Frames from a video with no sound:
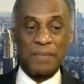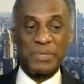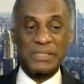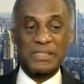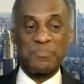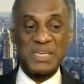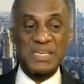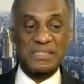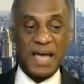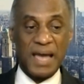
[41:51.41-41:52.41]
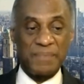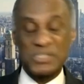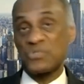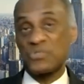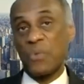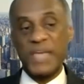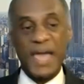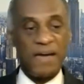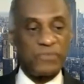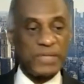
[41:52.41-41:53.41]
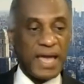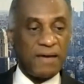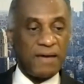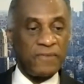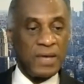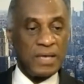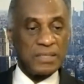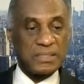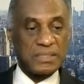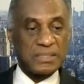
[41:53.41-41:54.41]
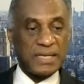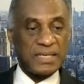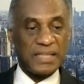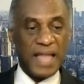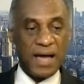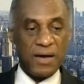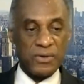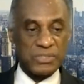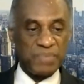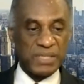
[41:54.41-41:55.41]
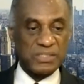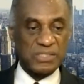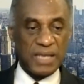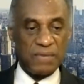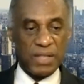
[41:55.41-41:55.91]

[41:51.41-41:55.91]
But in the meantime, this is what we have. We have sun and clouds mixed today.